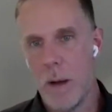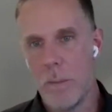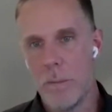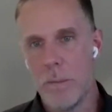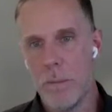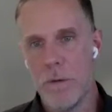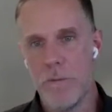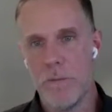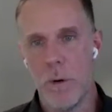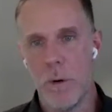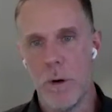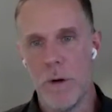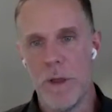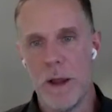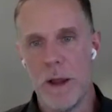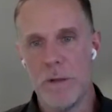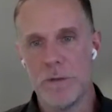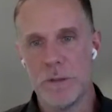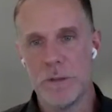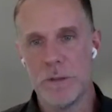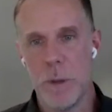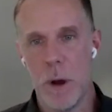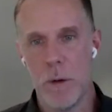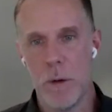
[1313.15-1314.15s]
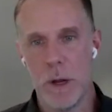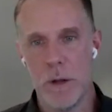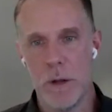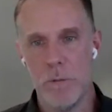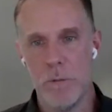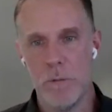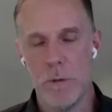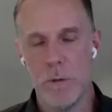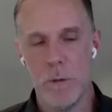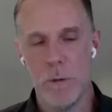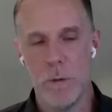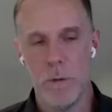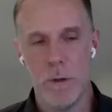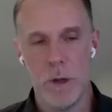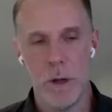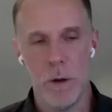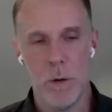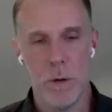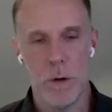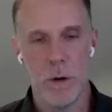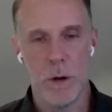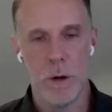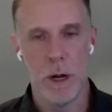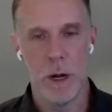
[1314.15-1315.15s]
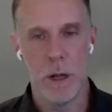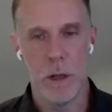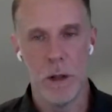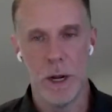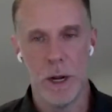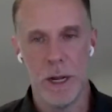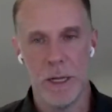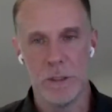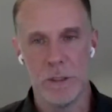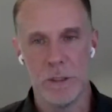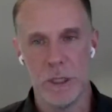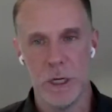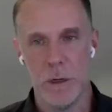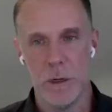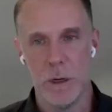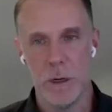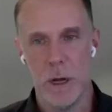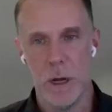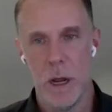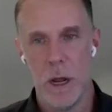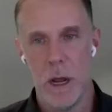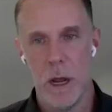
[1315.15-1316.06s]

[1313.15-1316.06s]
before they've spoken to the ordering clinician.